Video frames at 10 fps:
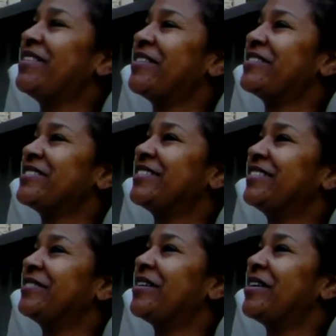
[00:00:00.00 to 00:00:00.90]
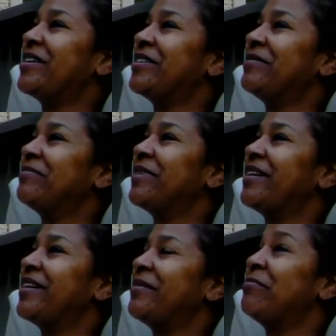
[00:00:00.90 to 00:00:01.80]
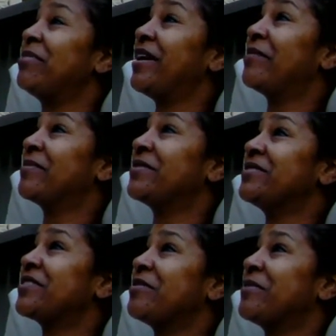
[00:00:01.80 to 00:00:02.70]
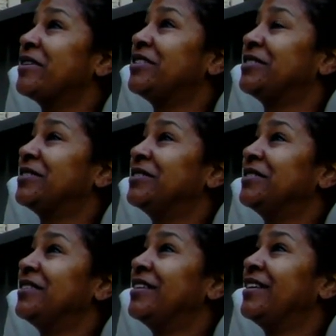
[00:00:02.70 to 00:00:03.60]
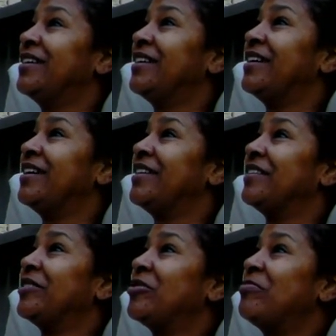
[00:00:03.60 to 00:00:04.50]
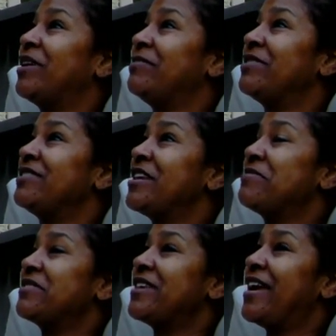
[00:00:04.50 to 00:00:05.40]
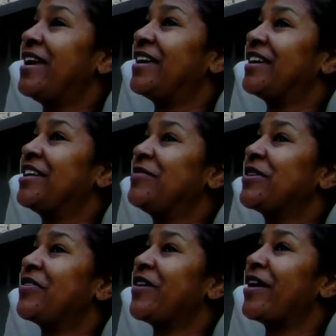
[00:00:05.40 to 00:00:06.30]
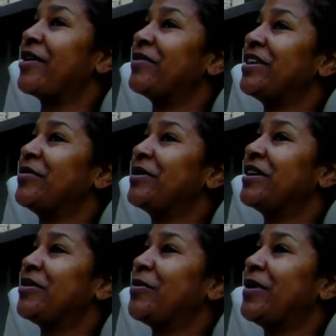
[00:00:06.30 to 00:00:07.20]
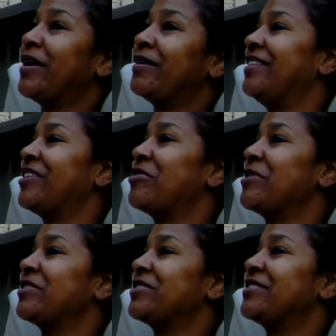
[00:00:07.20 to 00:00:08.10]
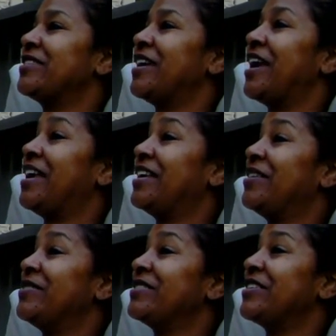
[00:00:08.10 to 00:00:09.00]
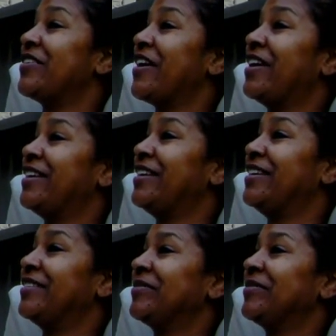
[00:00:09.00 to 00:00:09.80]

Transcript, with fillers: There was a uh, Pampers commercial and the little baby's name was Hank, and he would cry when he would get wet. And the commercial said Hanky was cranky.